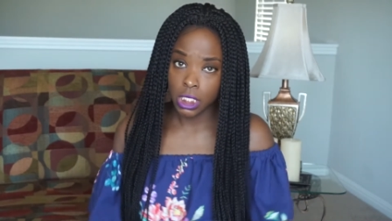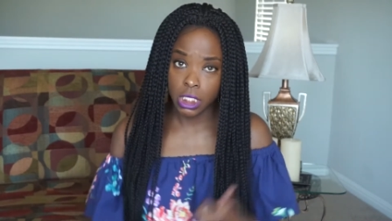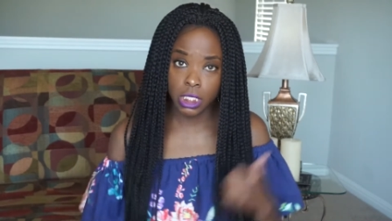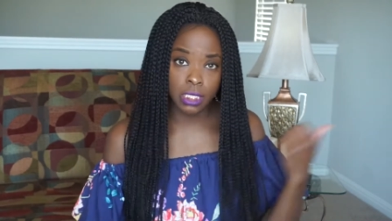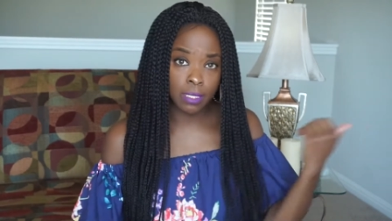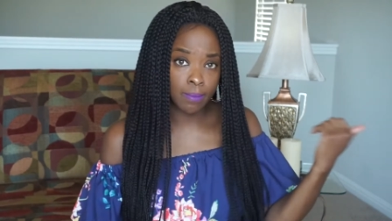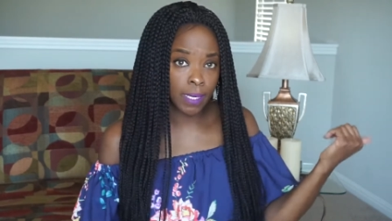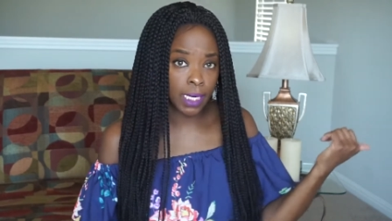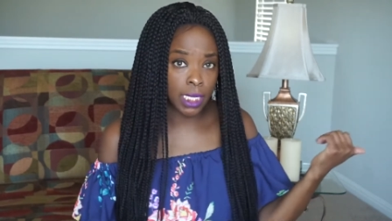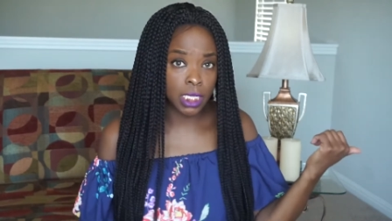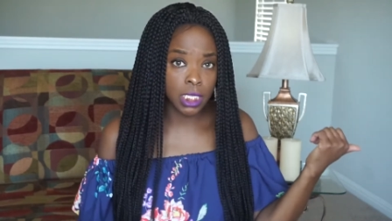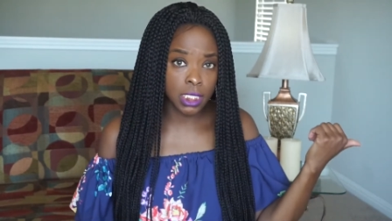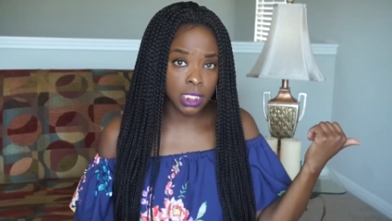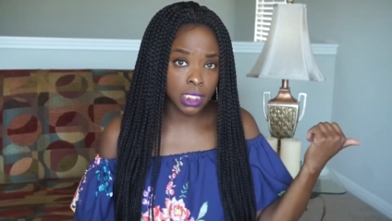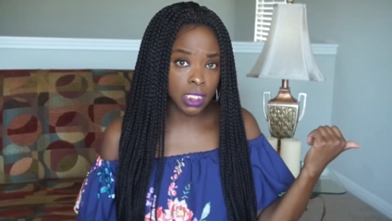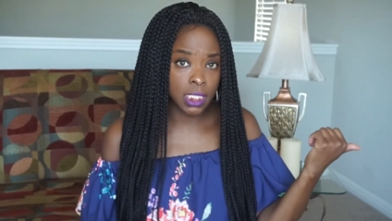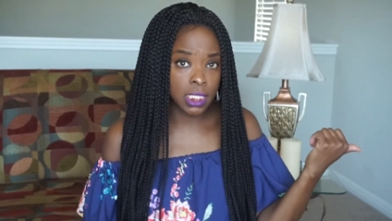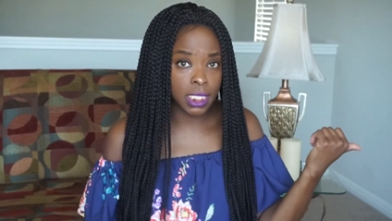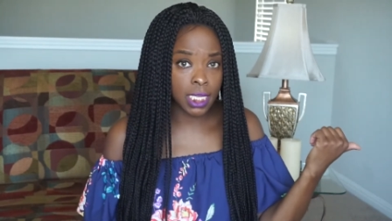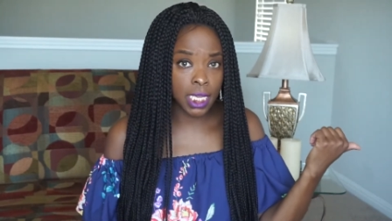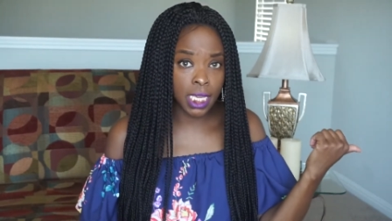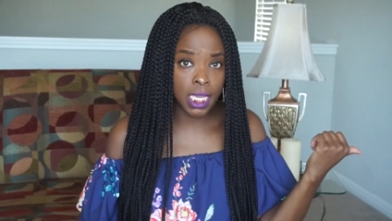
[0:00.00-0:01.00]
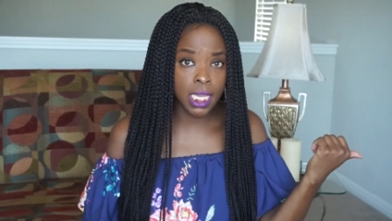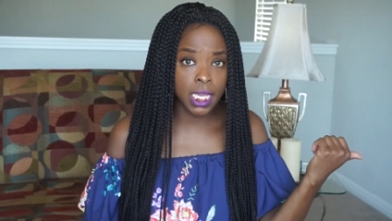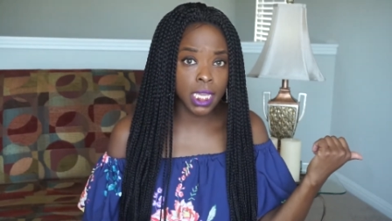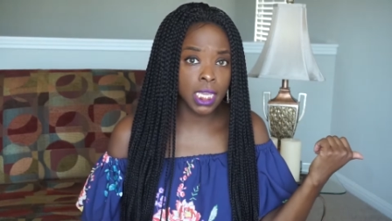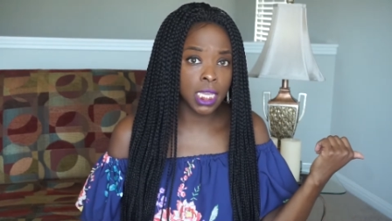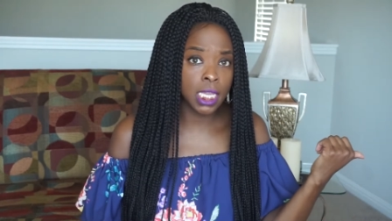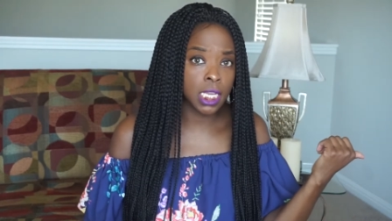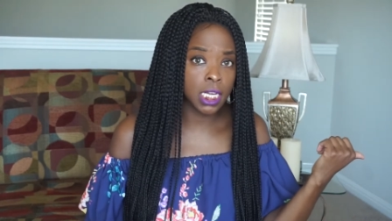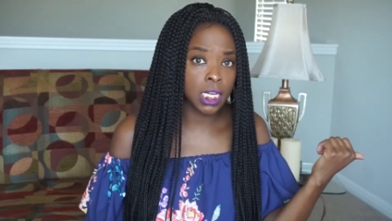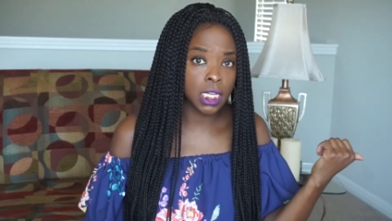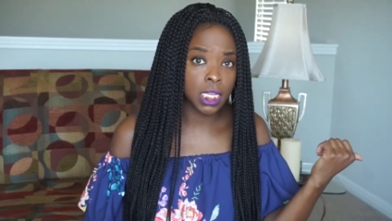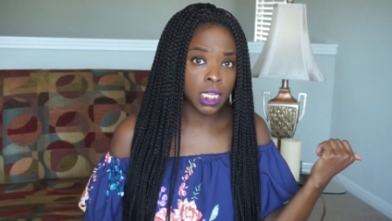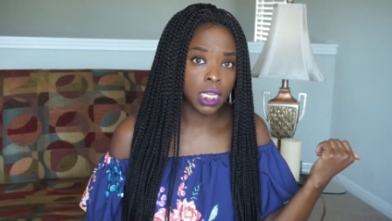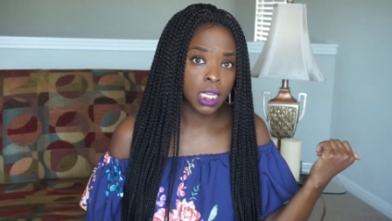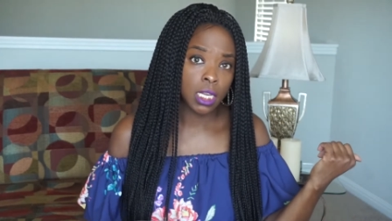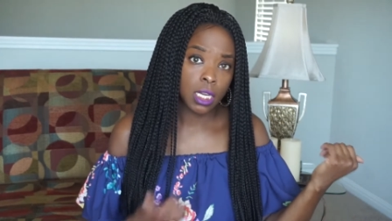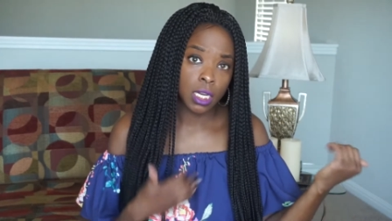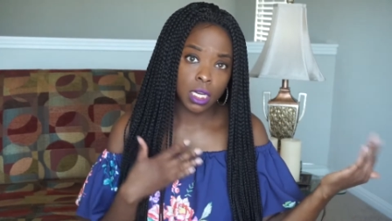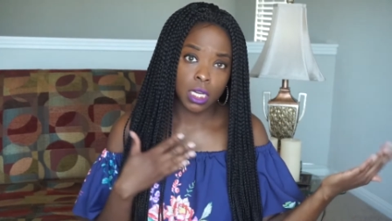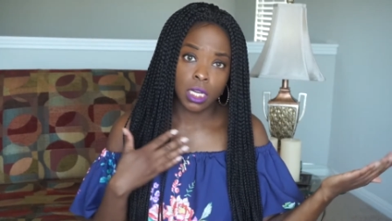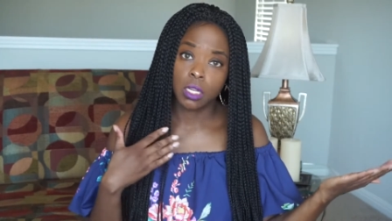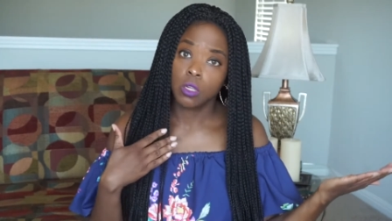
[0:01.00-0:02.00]
Is somebody else's kid?
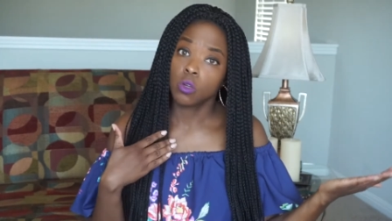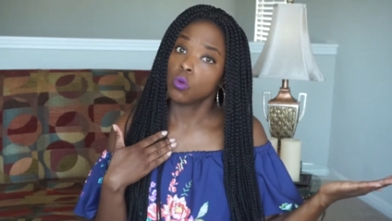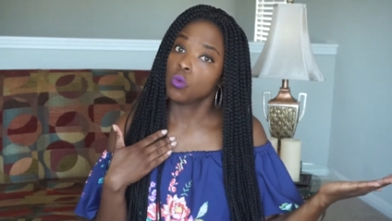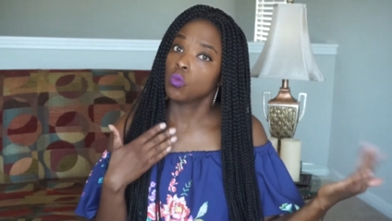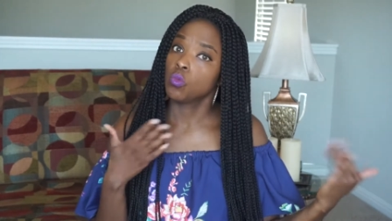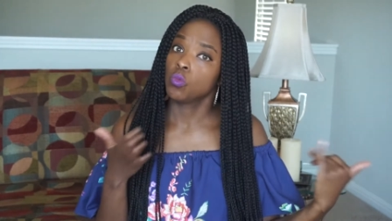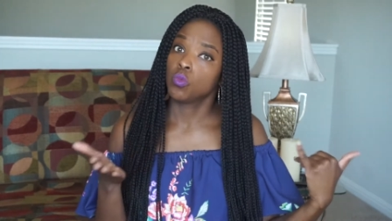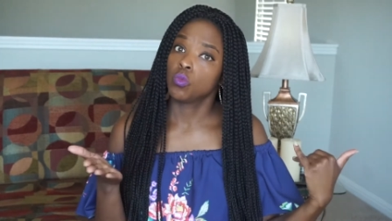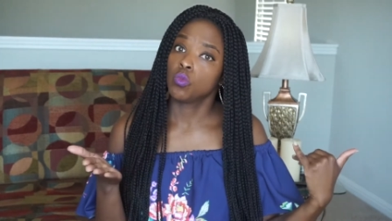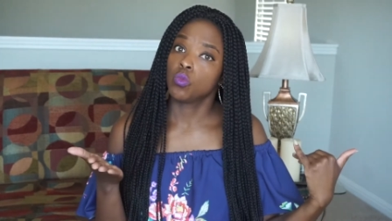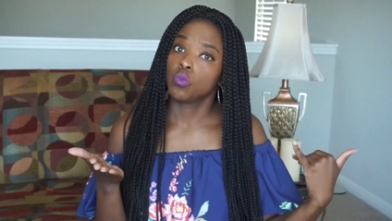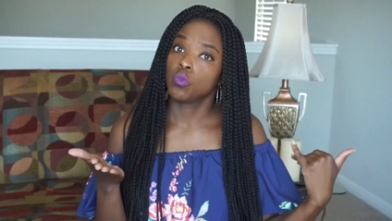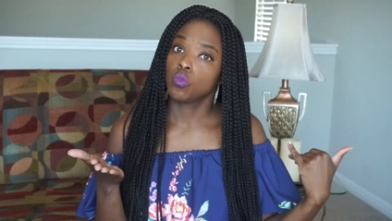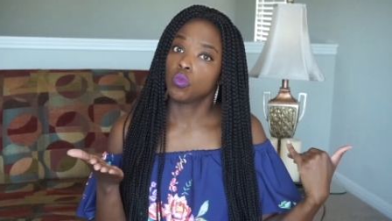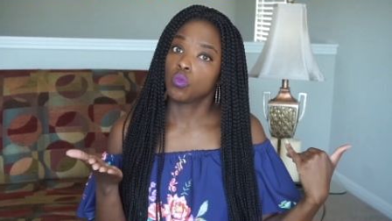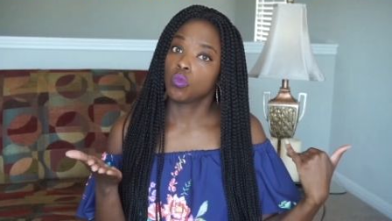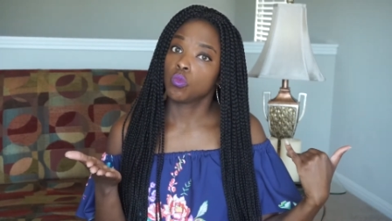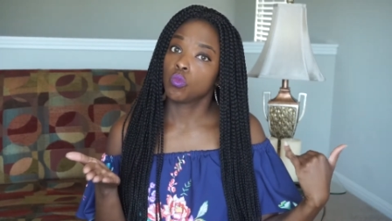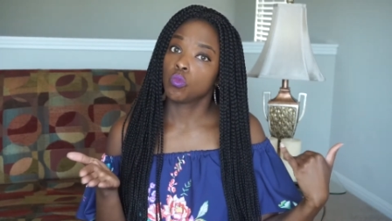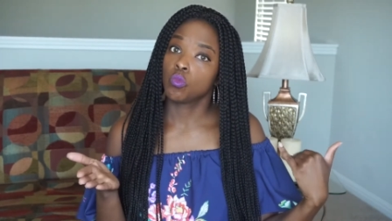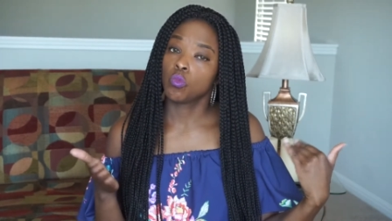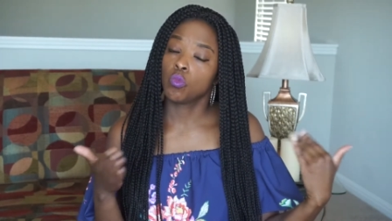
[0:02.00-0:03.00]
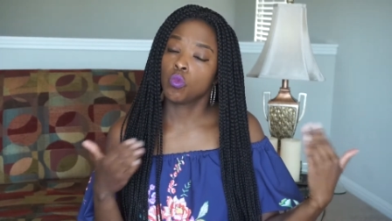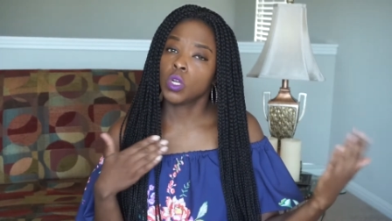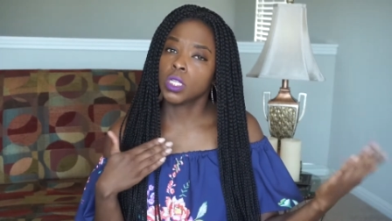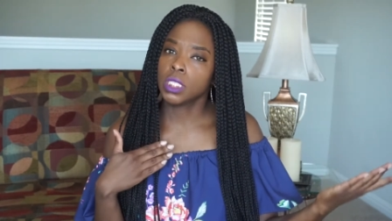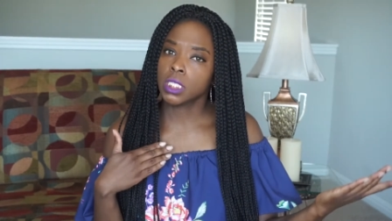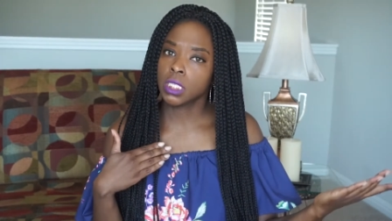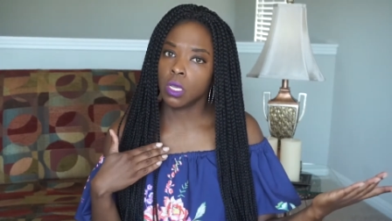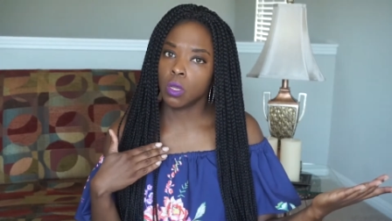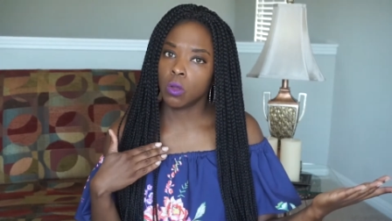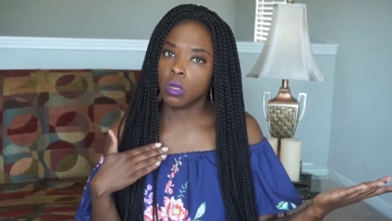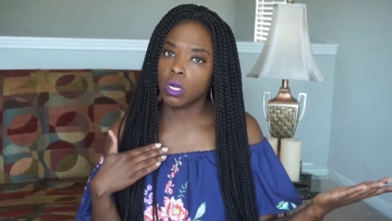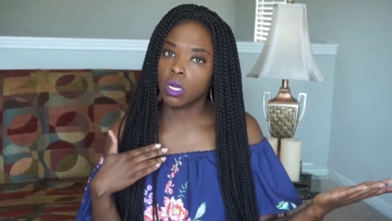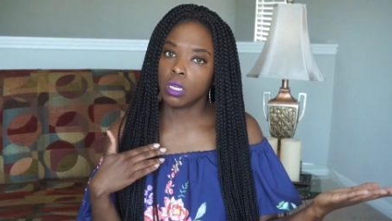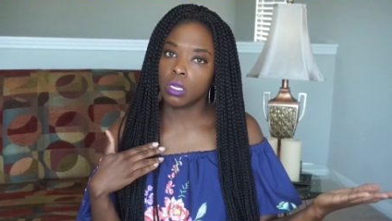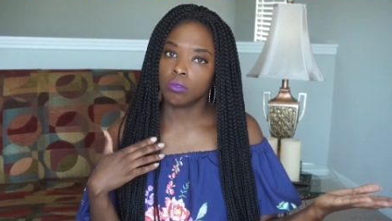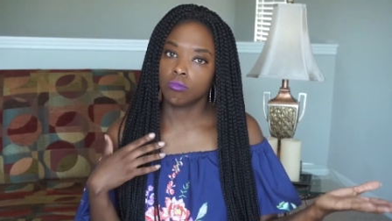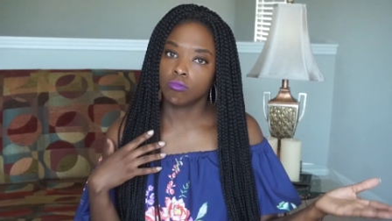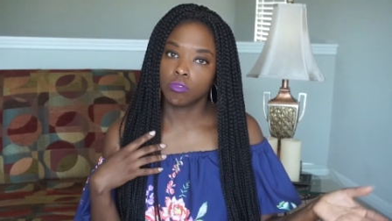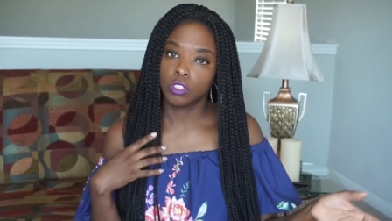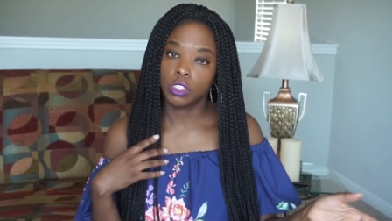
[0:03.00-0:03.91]
What's going on?